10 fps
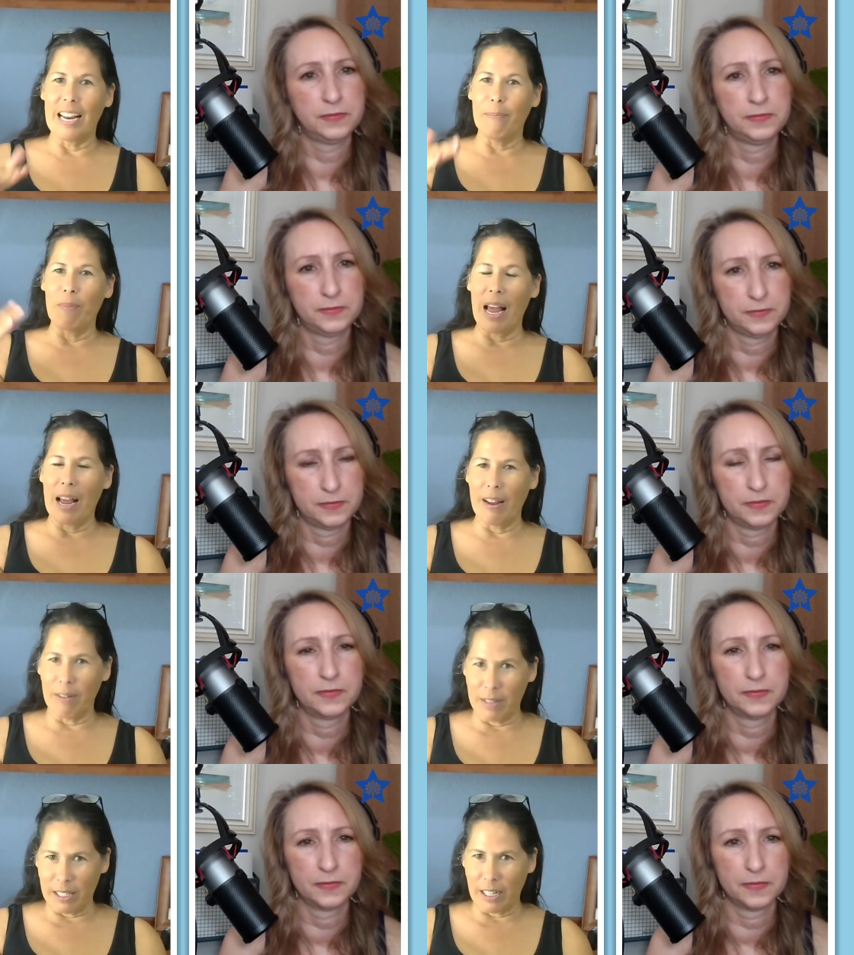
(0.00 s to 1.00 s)
Speaker 1: and it
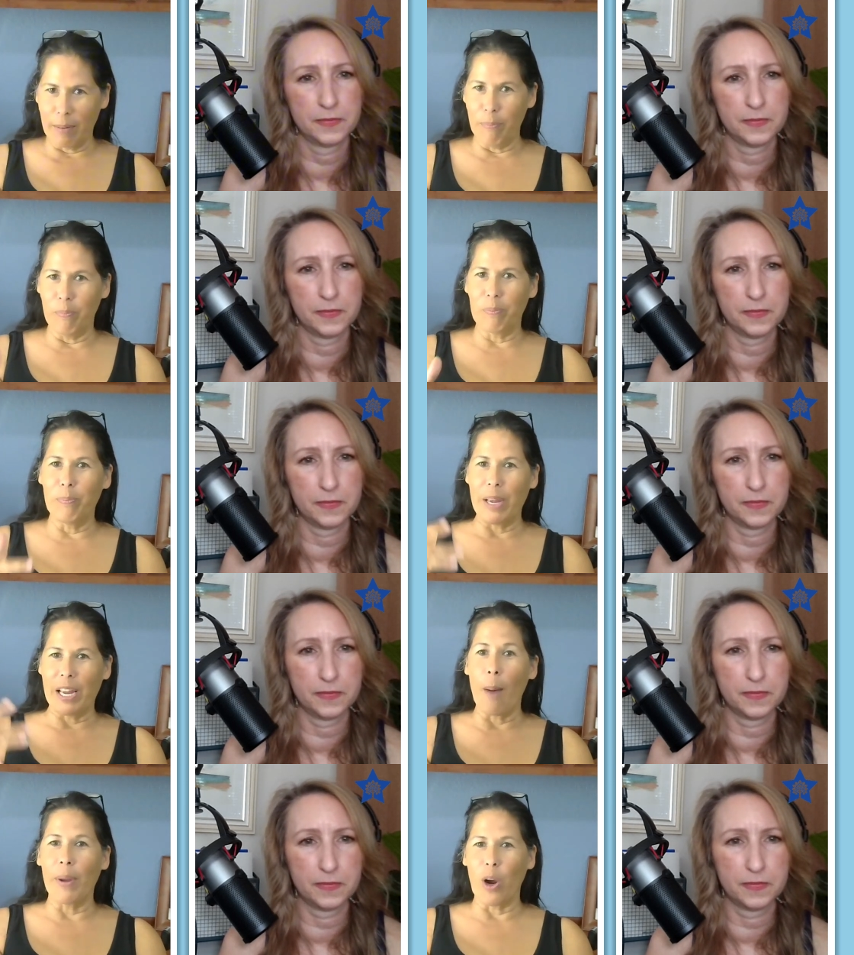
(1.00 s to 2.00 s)

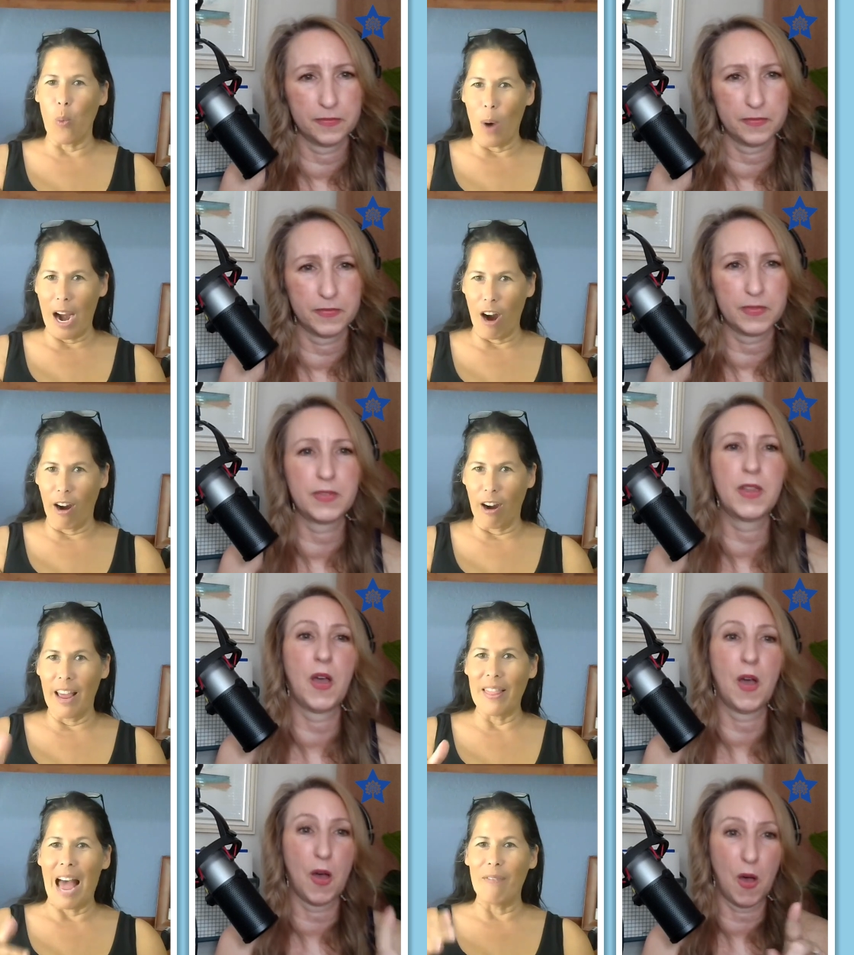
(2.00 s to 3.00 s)
becoming aware
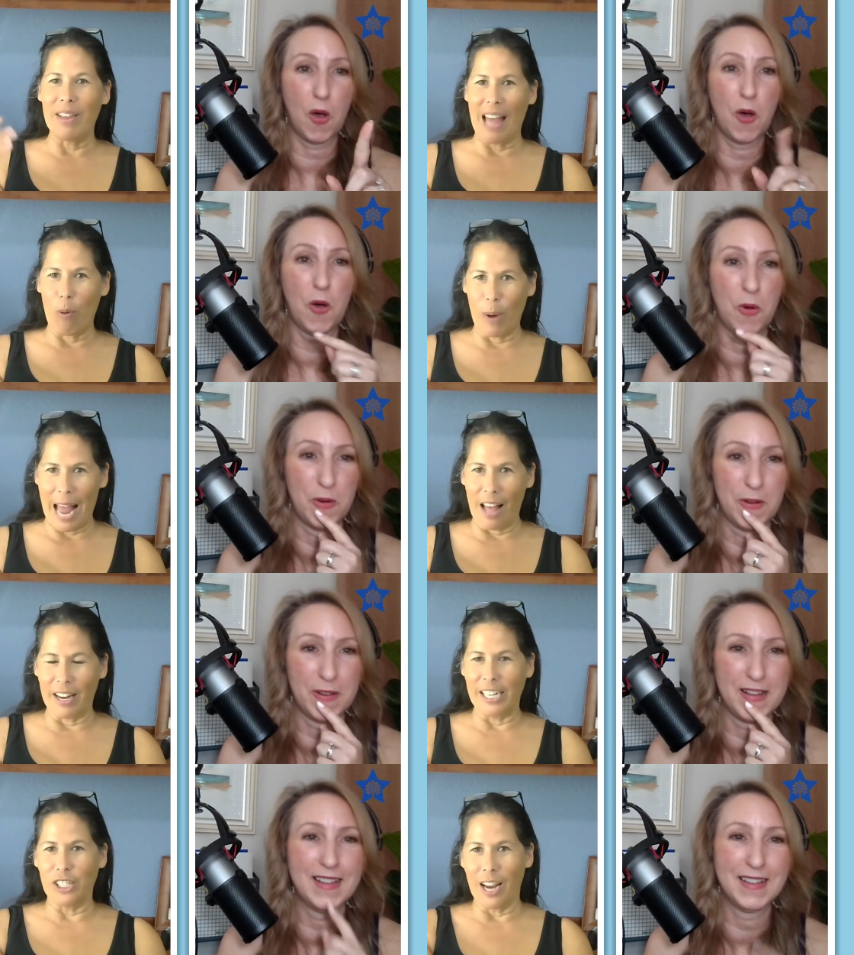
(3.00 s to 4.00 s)
and having yeah. that
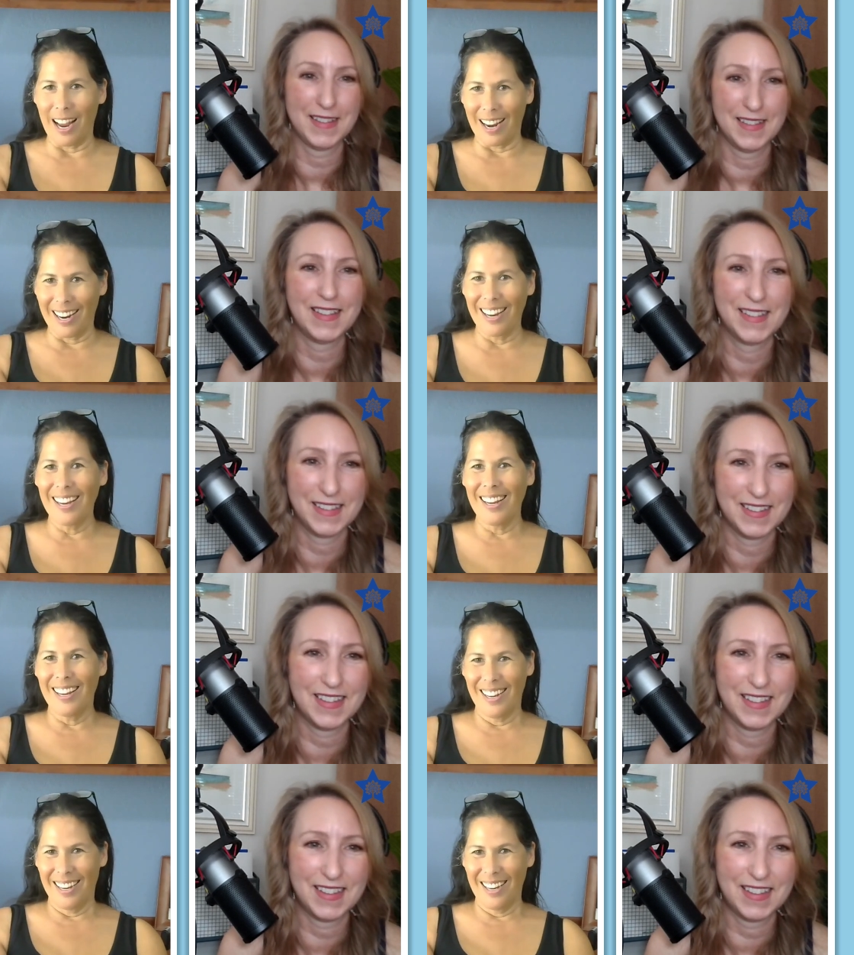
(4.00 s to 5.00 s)
reality check.
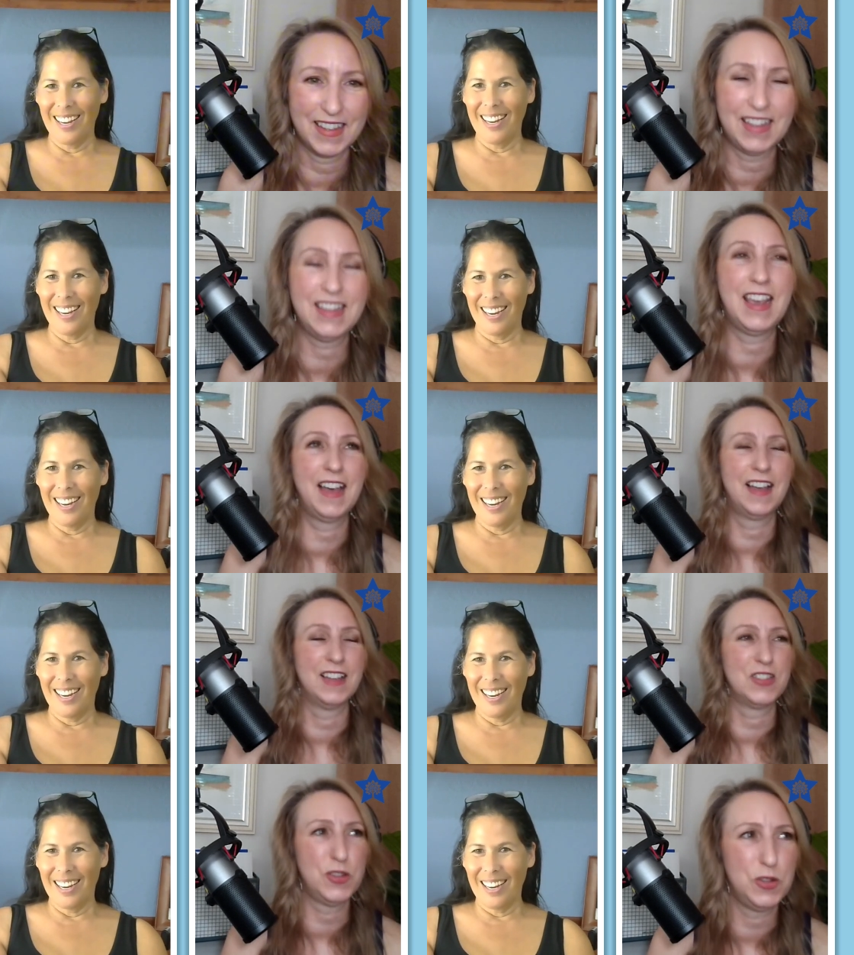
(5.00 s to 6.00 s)

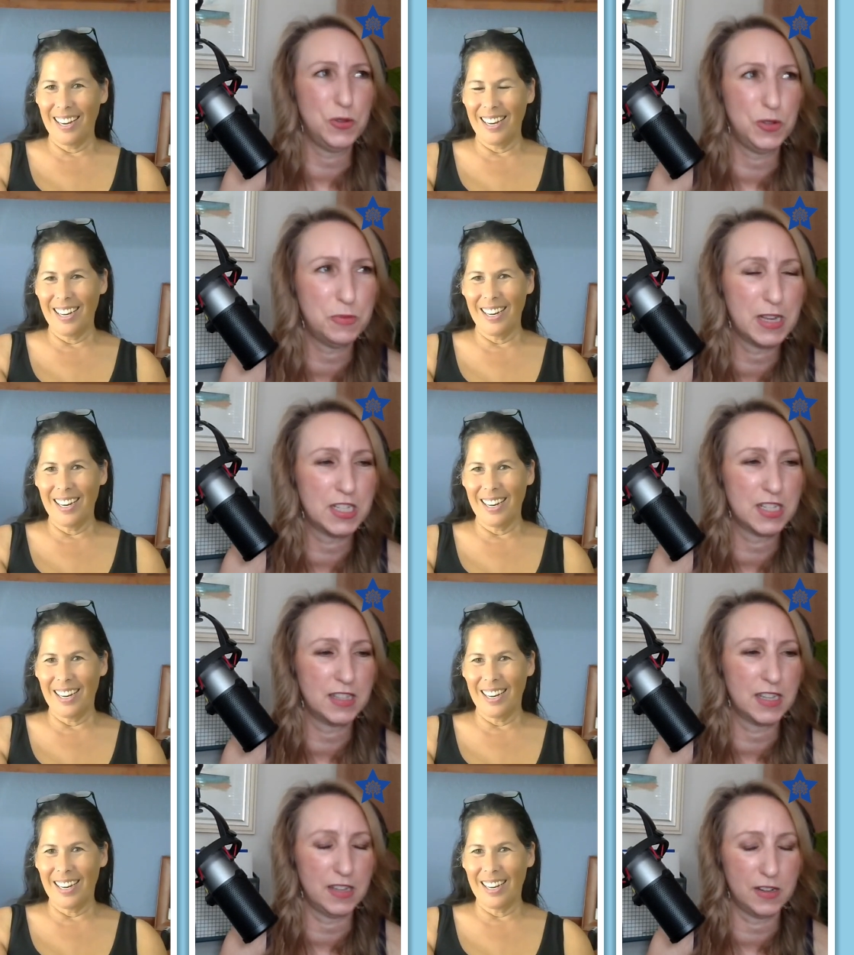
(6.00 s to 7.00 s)
Speaker 2: Yeah. So you you
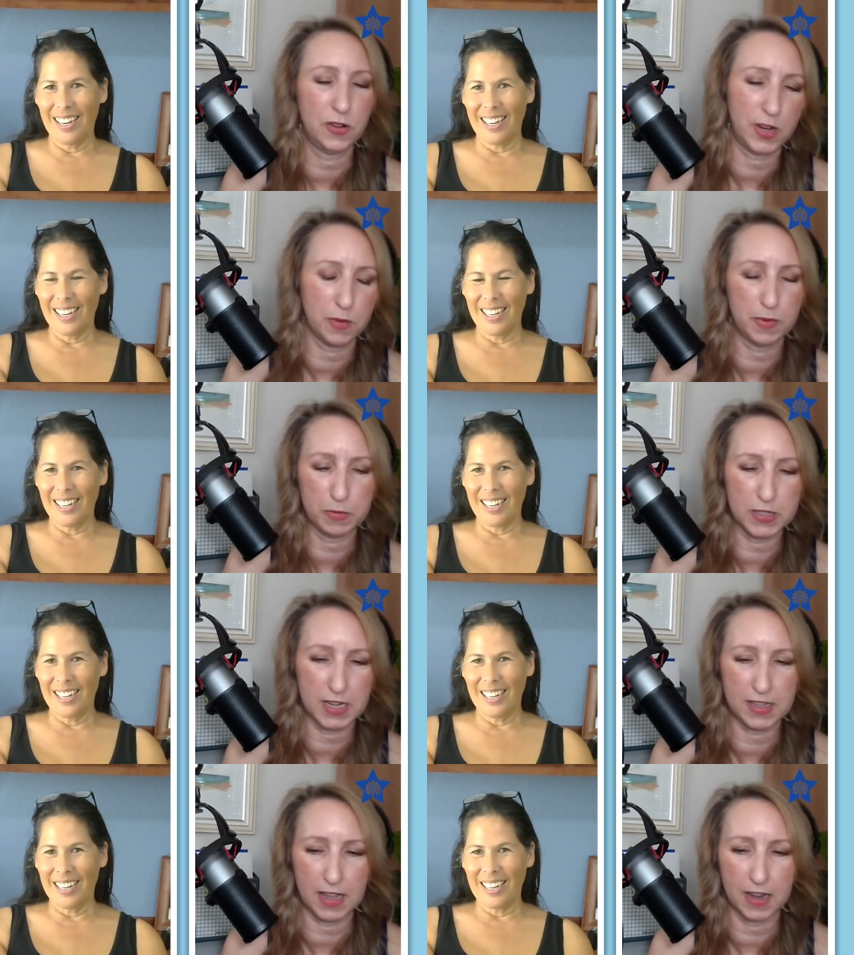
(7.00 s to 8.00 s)
mentioned that, you know, you hear people
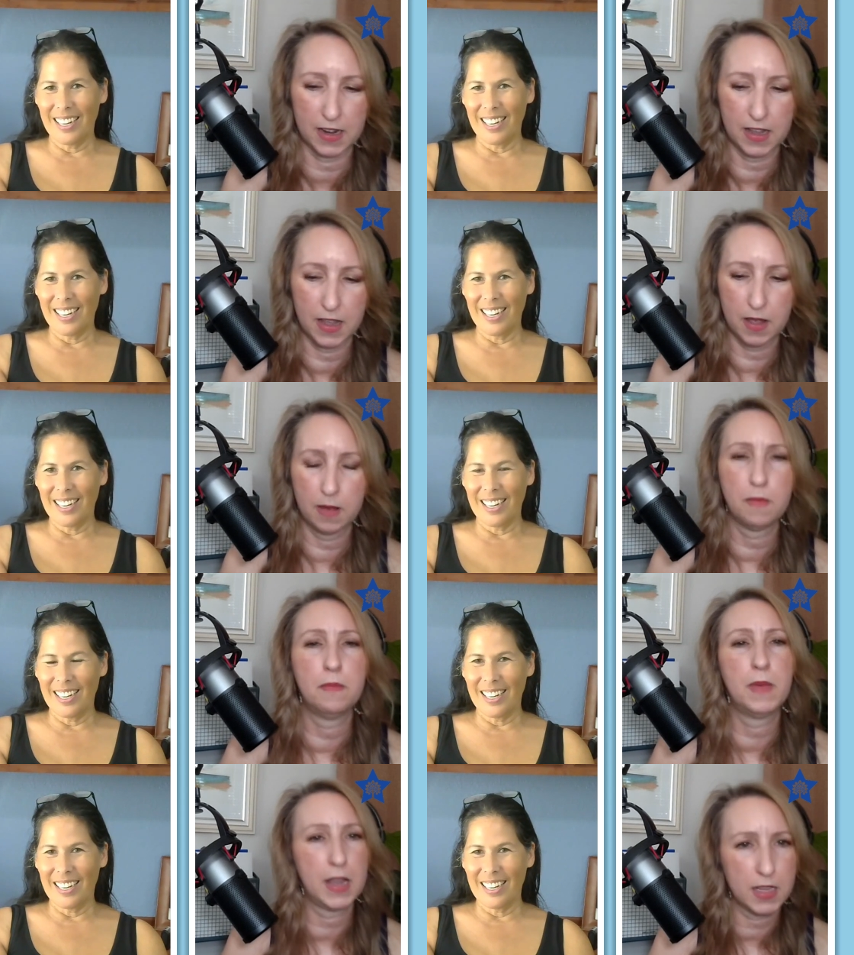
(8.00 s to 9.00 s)
say that.
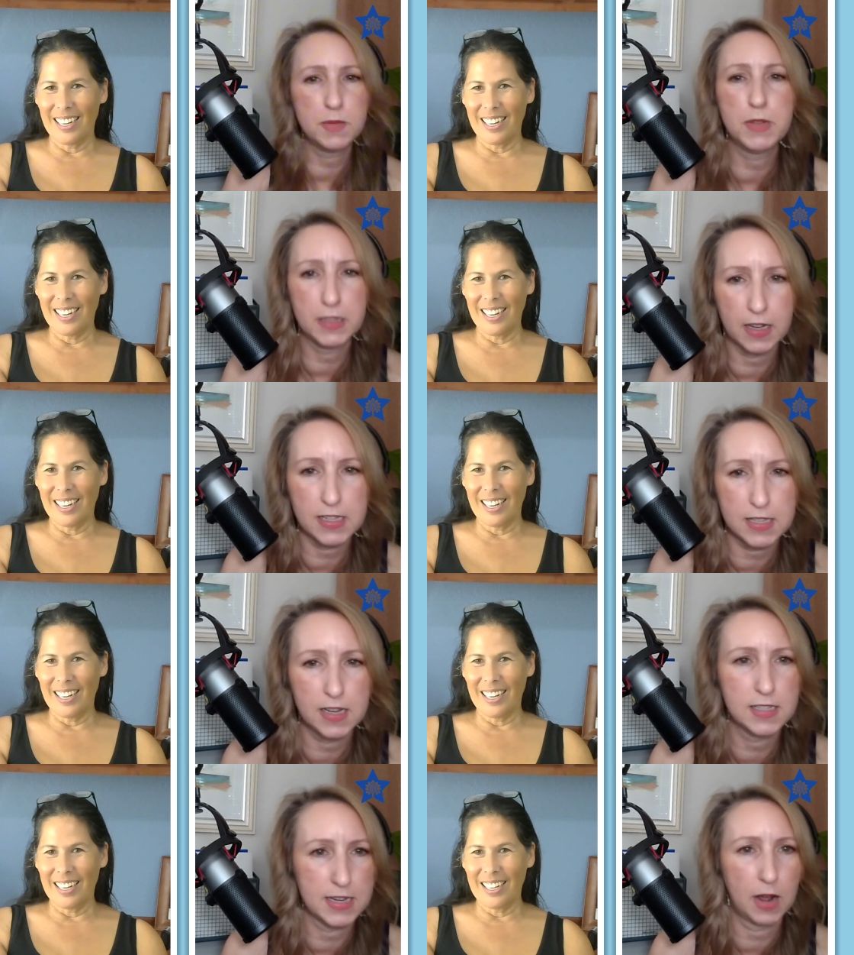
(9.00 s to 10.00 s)
My husband, like I
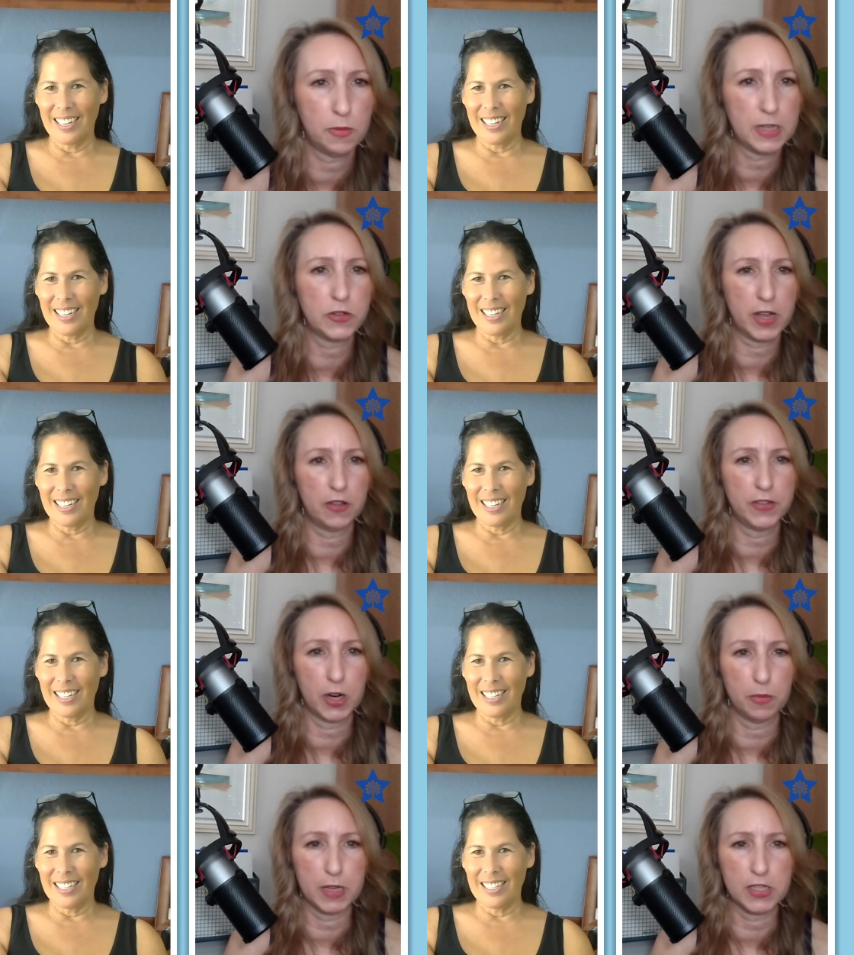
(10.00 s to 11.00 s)
said, is now a mental health
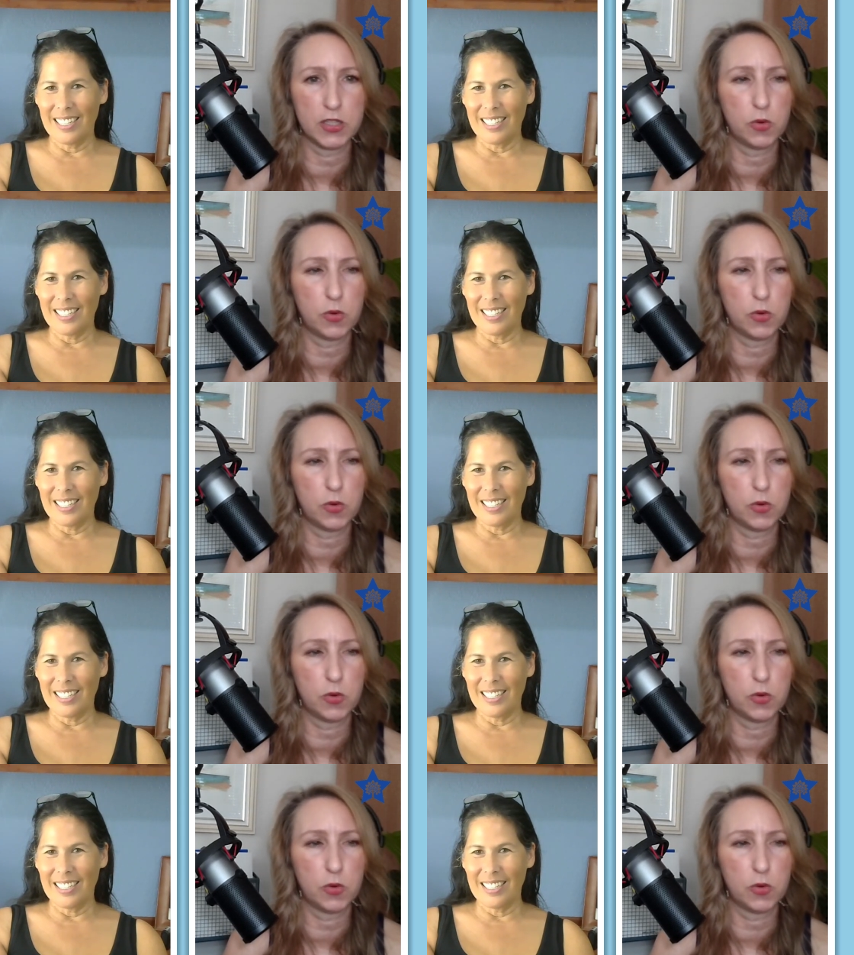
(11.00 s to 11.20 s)
therapist.